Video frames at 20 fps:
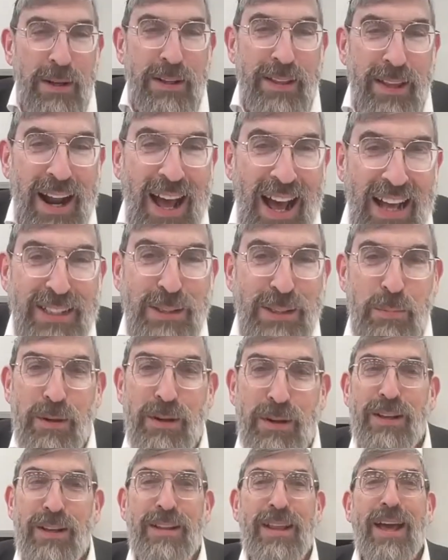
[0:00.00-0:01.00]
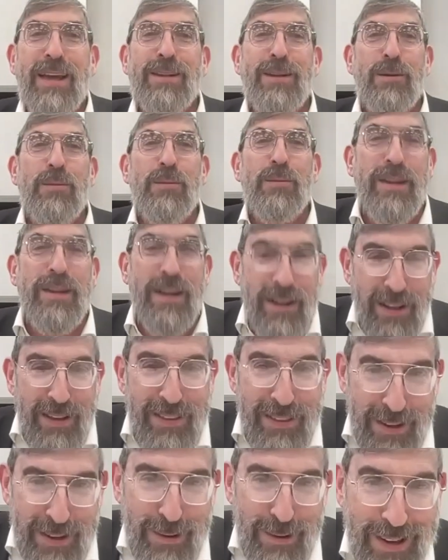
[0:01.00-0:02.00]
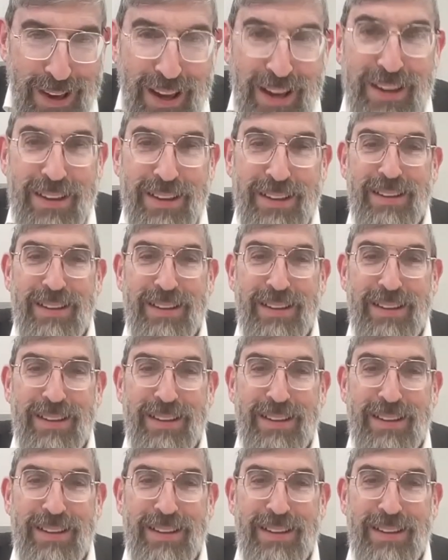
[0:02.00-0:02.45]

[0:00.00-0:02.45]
and bring it to the hospital. I don't want anything, okay?